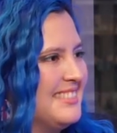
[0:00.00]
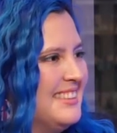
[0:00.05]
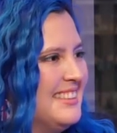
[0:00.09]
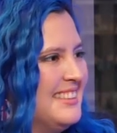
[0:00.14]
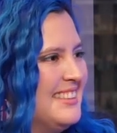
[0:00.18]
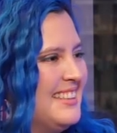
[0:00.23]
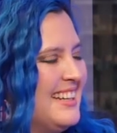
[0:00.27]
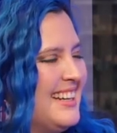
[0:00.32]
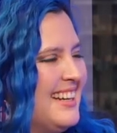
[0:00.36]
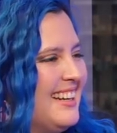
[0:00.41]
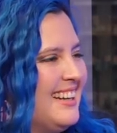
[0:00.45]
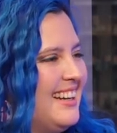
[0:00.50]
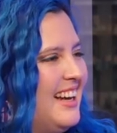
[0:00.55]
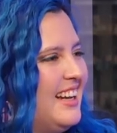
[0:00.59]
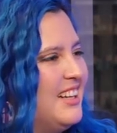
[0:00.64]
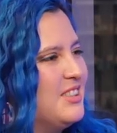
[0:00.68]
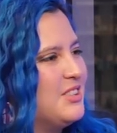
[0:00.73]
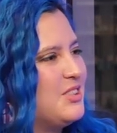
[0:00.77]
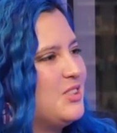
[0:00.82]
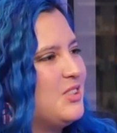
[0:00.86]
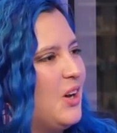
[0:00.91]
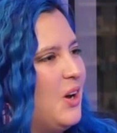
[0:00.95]
Oh.
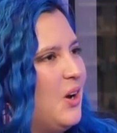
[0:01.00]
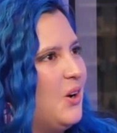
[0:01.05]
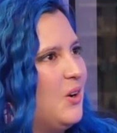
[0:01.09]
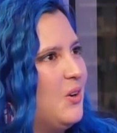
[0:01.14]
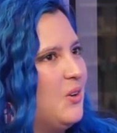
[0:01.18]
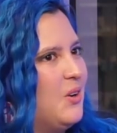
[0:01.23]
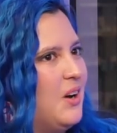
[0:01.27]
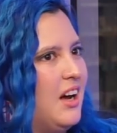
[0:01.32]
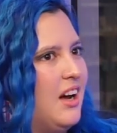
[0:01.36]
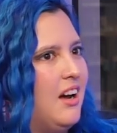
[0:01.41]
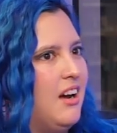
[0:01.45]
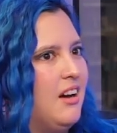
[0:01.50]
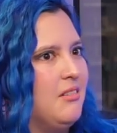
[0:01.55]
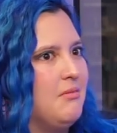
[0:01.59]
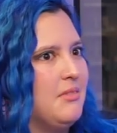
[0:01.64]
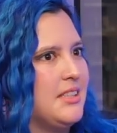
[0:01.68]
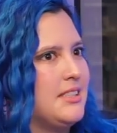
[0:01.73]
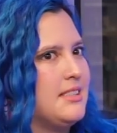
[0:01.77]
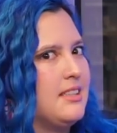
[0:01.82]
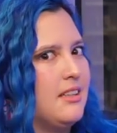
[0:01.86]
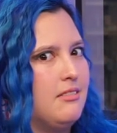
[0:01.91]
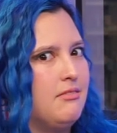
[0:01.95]
And so um,
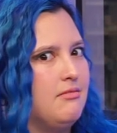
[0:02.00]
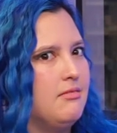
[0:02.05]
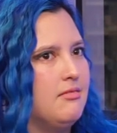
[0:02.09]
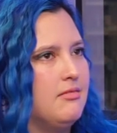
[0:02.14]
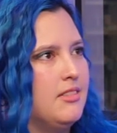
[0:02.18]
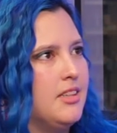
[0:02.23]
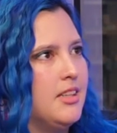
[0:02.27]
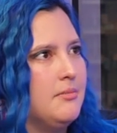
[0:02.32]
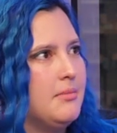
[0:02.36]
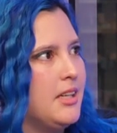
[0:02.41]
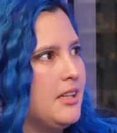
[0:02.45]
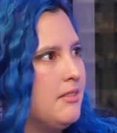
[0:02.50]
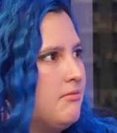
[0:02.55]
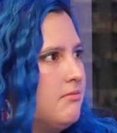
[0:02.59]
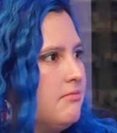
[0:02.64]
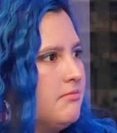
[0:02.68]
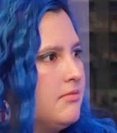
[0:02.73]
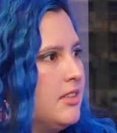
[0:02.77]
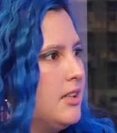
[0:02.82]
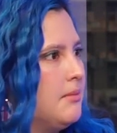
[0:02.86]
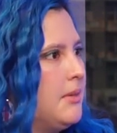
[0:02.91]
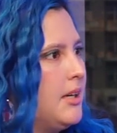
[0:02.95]
I said, "What am I?
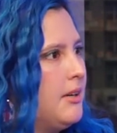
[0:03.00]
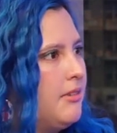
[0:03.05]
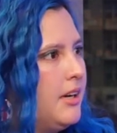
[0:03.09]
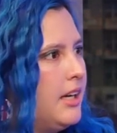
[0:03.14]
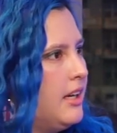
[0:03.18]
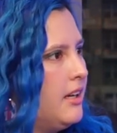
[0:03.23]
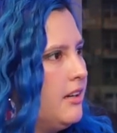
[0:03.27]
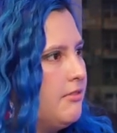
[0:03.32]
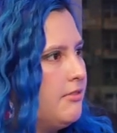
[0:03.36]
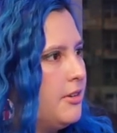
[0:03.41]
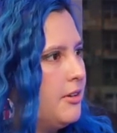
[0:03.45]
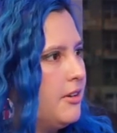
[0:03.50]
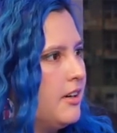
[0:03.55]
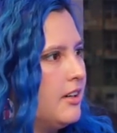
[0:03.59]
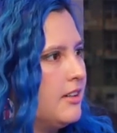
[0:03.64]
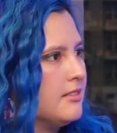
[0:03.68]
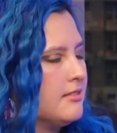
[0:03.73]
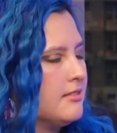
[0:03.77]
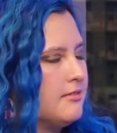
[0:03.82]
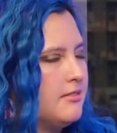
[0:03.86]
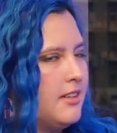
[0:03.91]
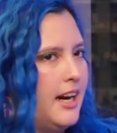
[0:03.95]
What am I waiting for?"
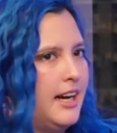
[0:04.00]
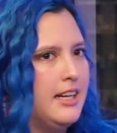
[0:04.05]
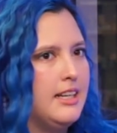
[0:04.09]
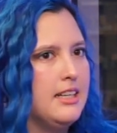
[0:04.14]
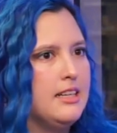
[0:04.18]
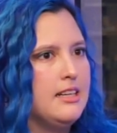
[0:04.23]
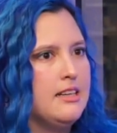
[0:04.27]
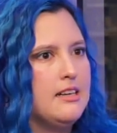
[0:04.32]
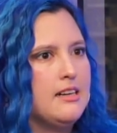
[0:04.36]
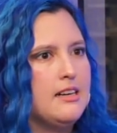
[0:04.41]
right?